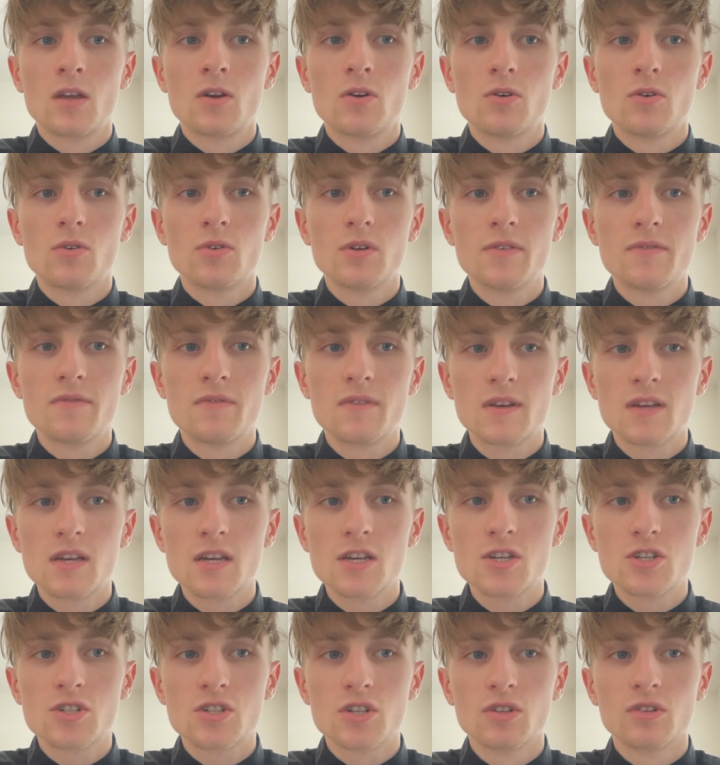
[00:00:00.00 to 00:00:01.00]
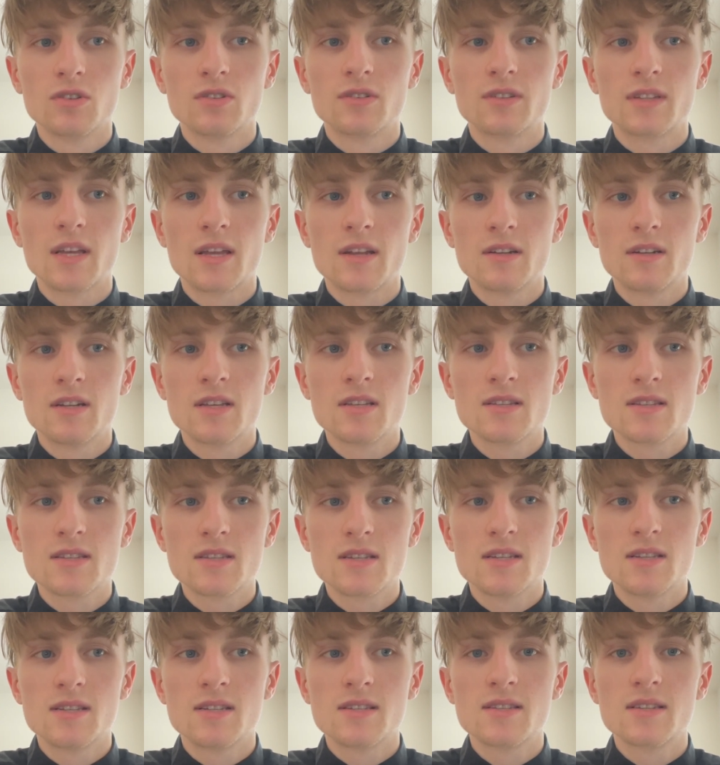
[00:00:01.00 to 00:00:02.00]
Unification
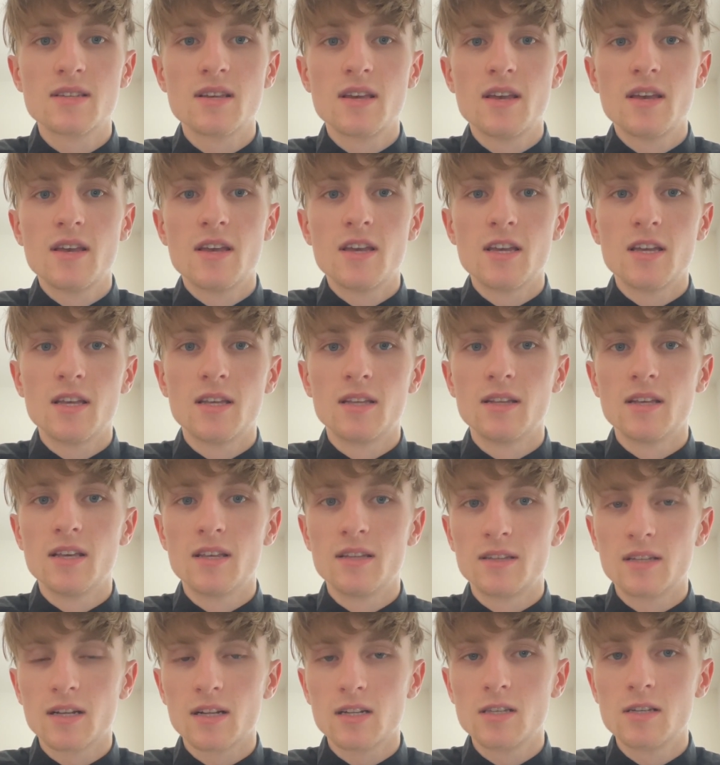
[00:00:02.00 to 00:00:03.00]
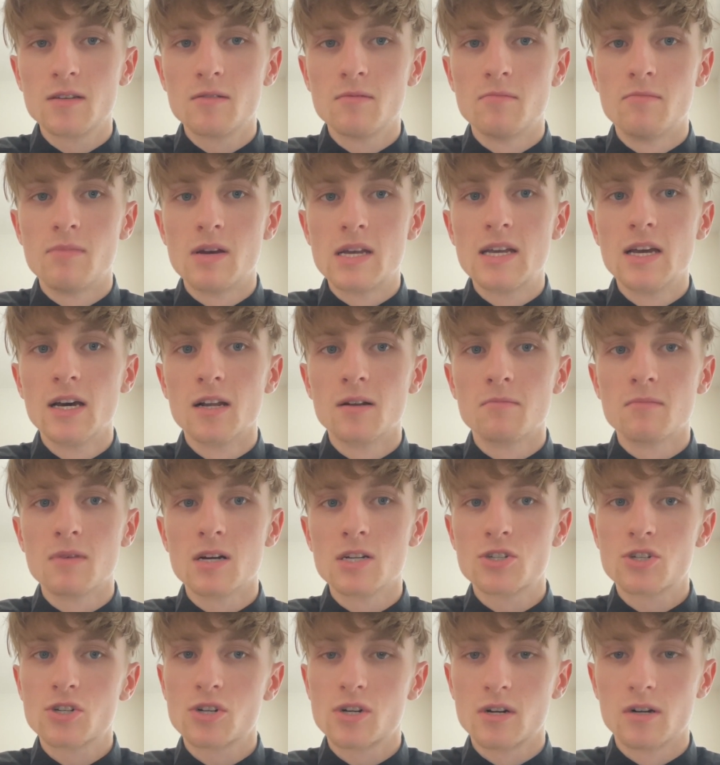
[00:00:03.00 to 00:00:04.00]
tendencies in Italy began
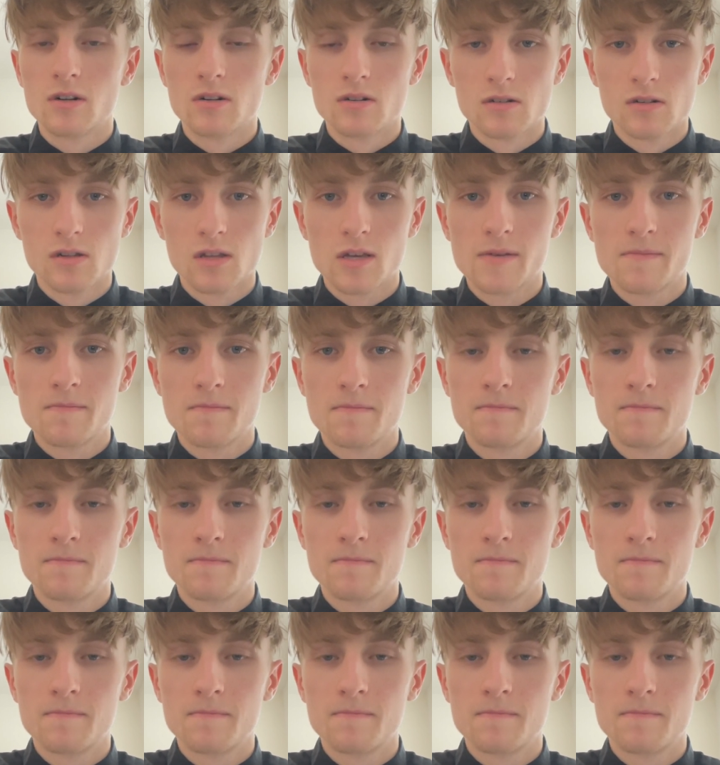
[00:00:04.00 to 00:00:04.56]
much earlier.